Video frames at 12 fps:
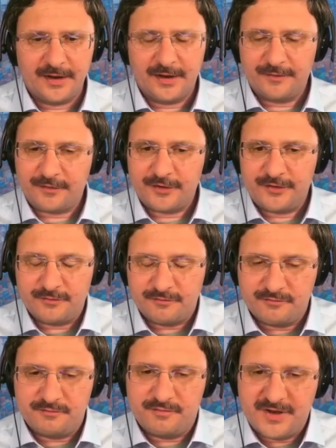And of course,
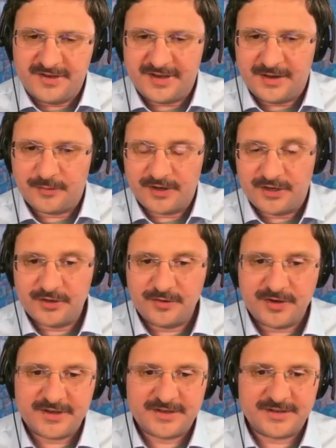basically what you
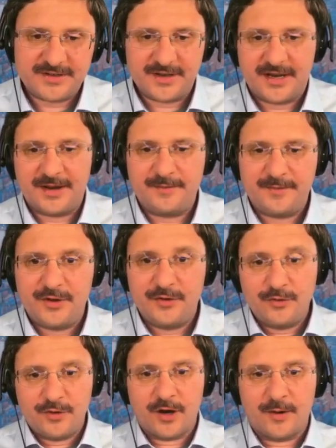do is
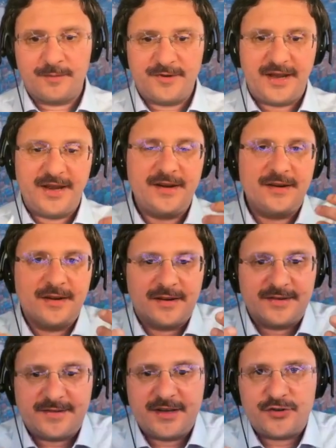you obtain a
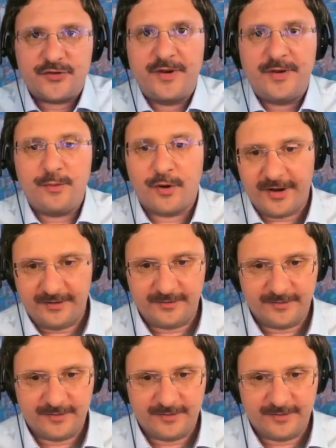stationary point.